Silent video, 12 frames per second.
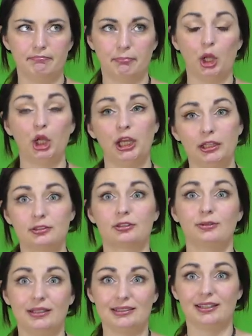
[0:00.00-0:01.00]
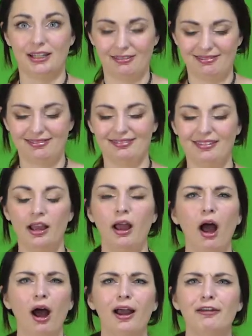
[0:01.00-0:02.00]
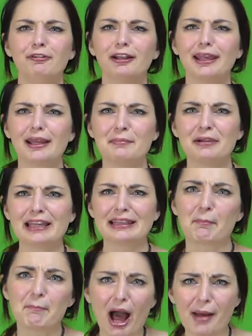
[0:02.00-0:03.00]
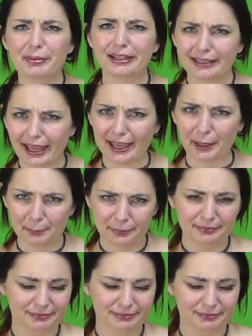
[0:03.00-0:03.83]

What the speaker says: Pull it, squeeze it. I feel like I'm playing the Bop-It game.